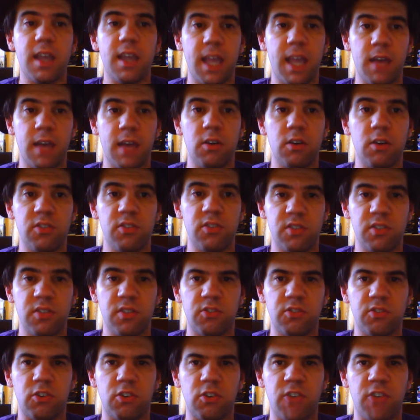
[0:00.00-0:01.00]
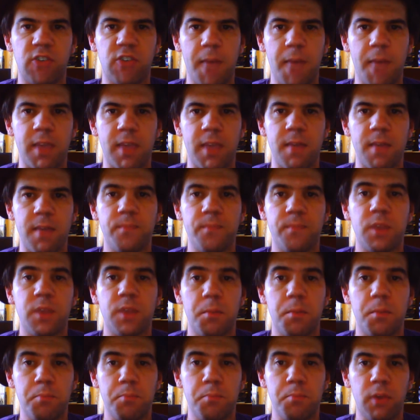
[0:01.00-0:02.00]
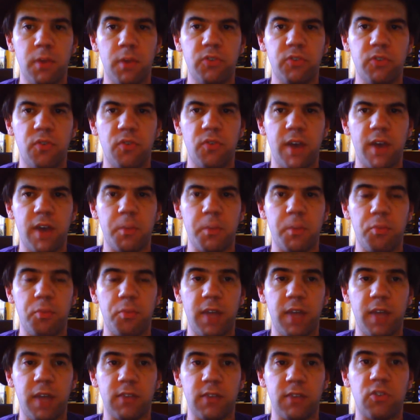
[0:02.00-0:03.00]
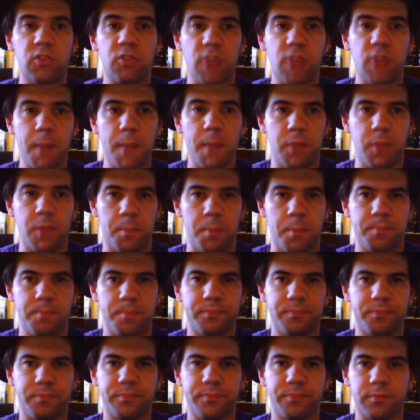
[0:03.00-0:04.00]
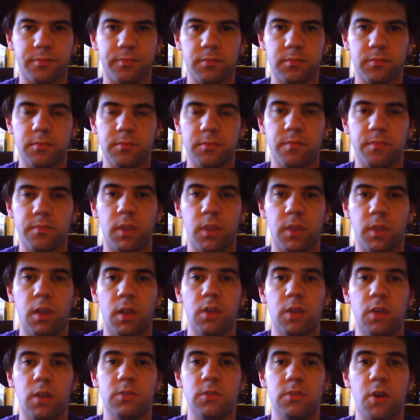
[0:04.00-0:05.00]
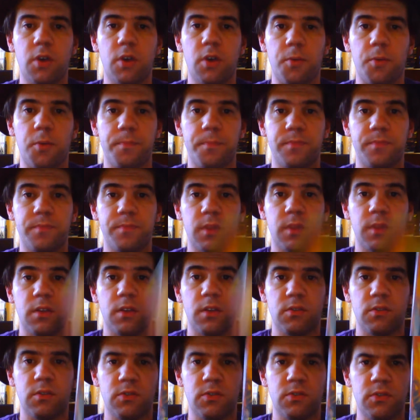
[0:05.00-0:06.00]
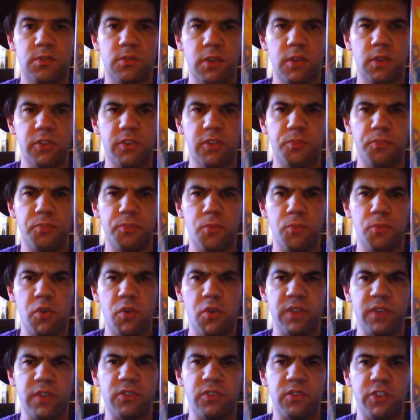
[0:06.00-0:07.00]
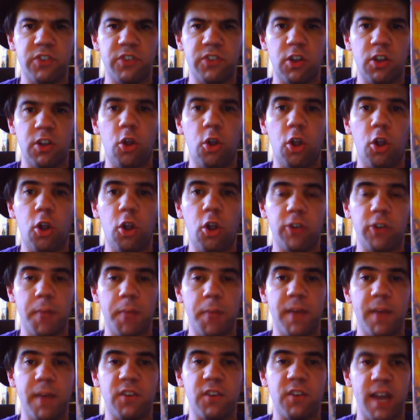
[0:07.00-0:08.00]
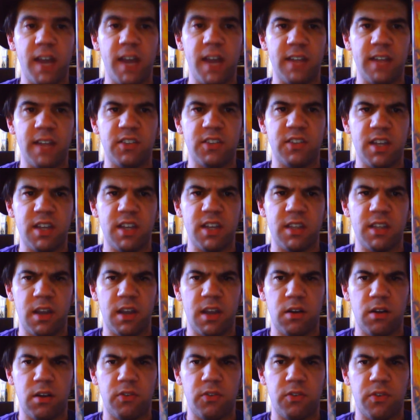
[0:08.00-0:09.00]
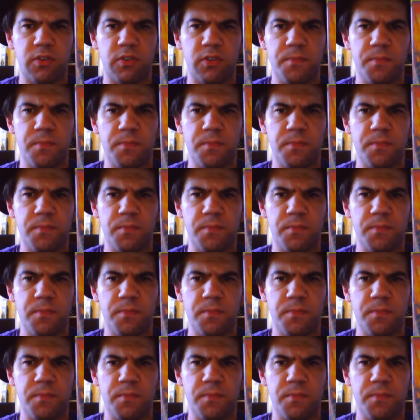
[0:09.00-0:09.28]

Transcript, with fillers: and her sister Debbie must devise a plan to stop them. So, does this movie still hold up after 18 years?